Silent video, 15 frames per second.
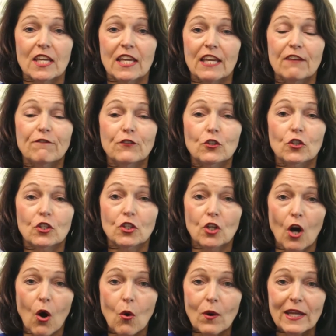If you're
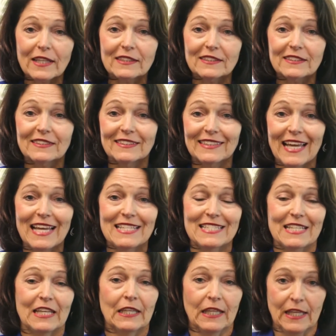going to send
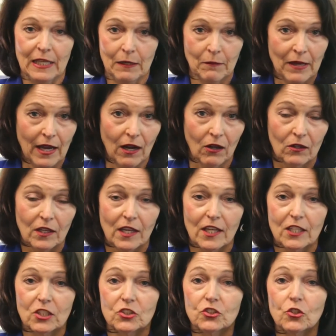an email
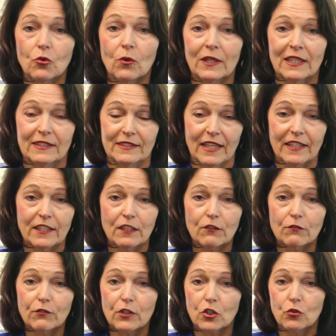to an
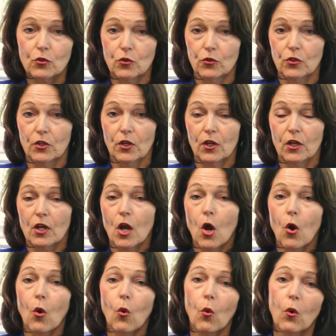executive recruiter
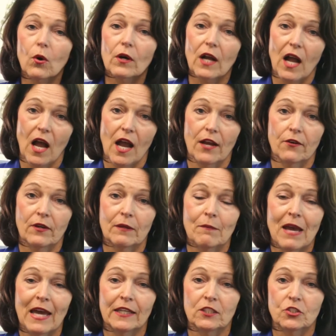or a hiring
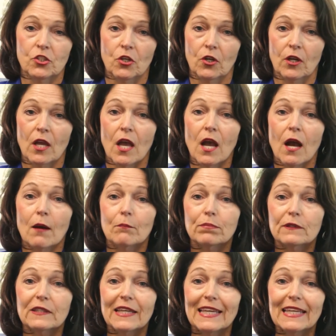manager,
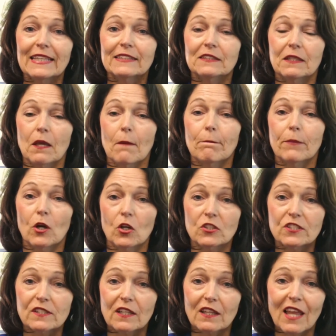please
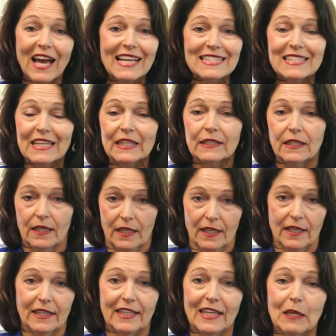personalize it,
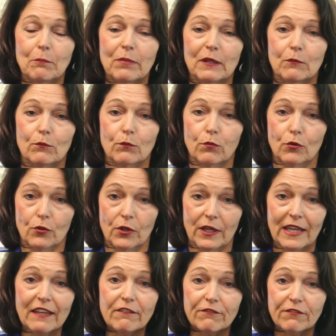keep it
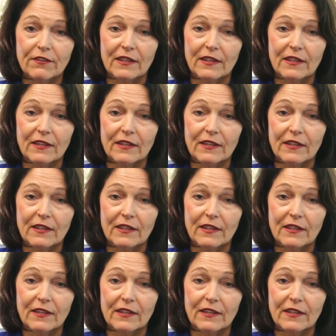brief,